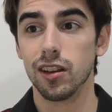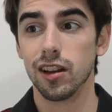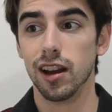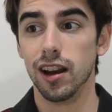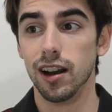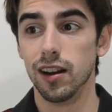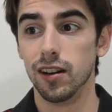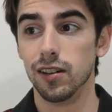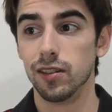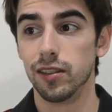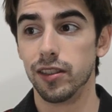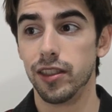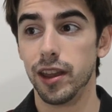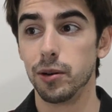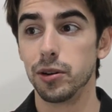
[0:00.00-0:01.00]
Uh,
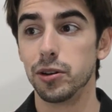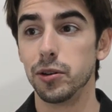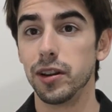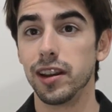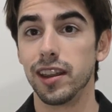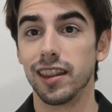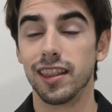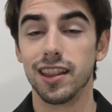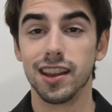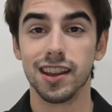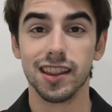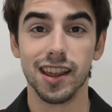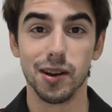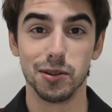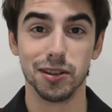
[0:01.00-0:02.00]
they were doing it thinking
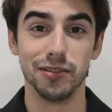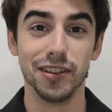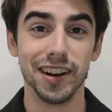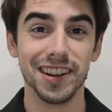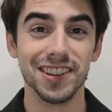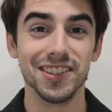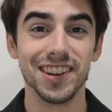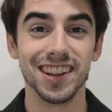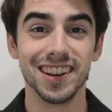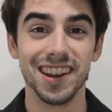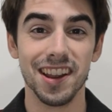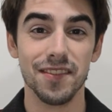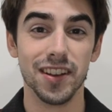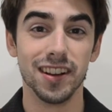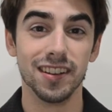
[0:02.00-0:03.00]
that was a very unique
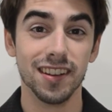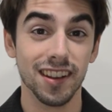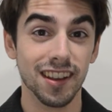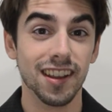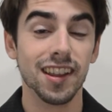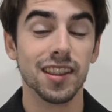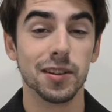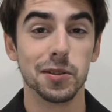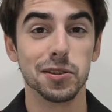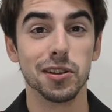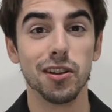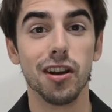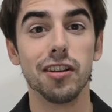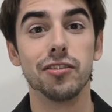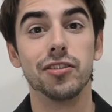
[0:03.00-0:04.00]
name, and there was a
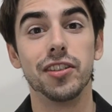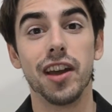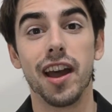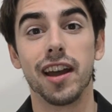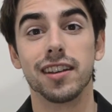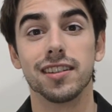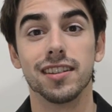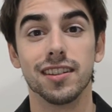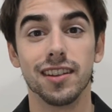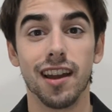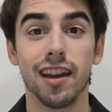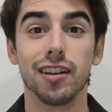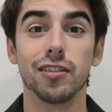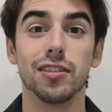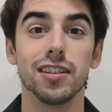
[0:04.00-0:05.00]
lot of Zachs and
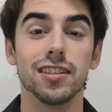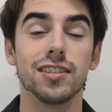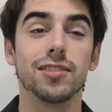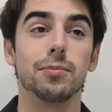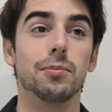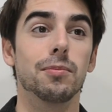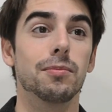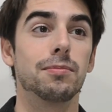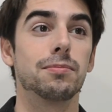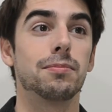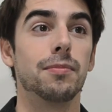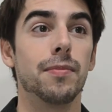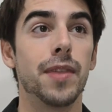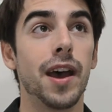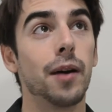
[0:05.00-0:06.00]
Zacharies
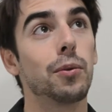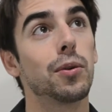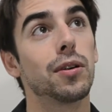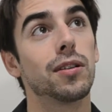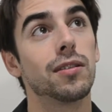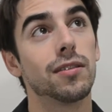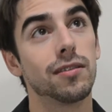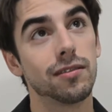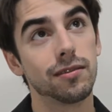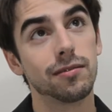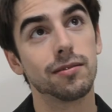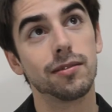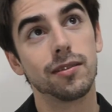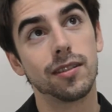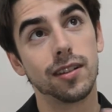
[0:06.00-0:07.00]
that were
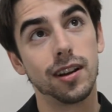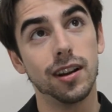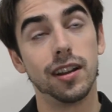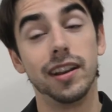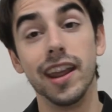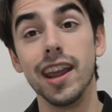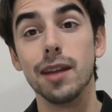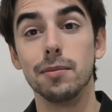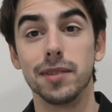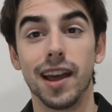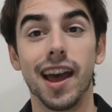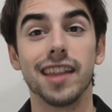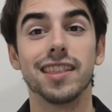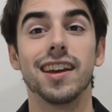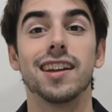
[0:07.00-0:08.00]
uh, named
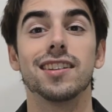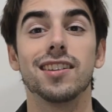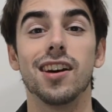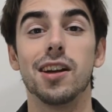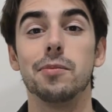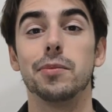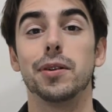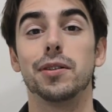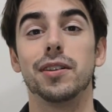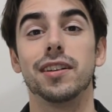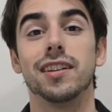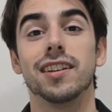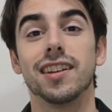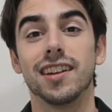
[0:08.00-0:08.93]
at that time period.